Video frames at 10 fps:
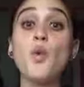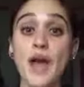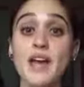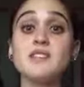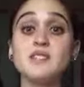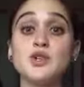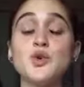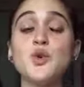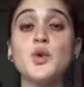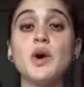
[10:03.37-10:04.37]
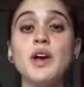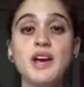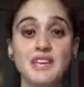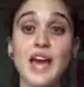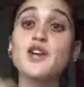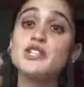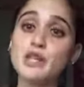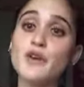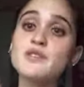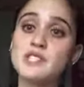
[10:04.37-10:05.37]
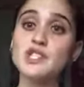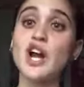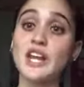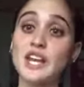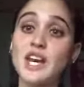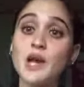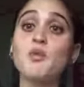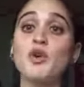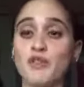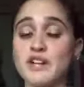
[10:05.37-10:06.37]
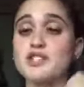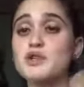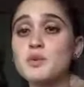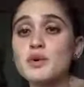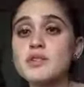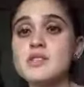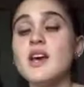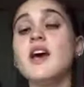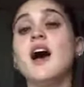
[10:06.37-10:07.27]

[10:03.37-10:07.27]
way to get yourself to start eating more vegetables.